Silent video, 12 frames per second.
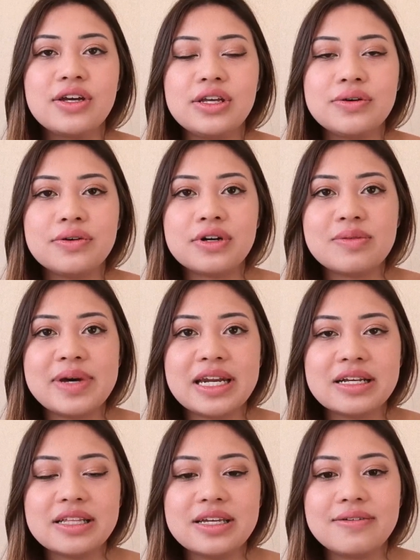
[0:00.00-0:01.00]
you're
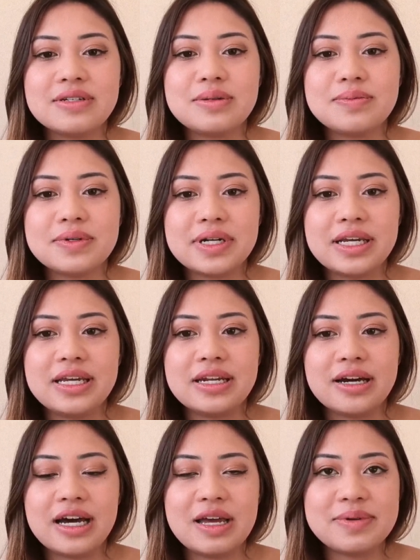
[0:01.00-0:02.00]
automatically going to be put in a
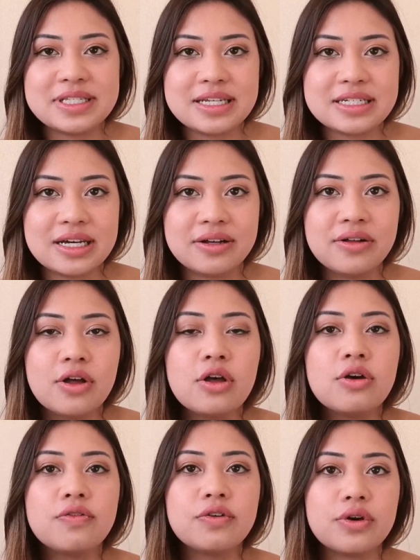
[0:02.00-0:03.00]
higher percentile
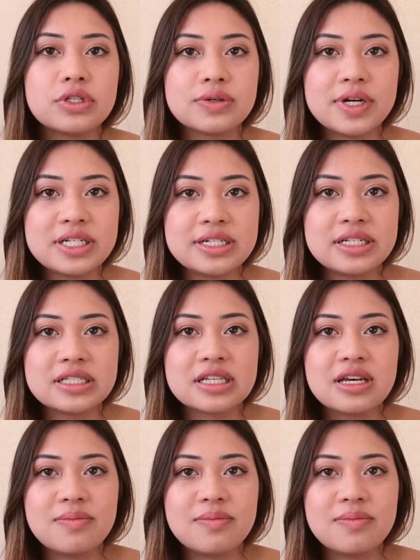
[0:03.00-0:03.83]
for those questions,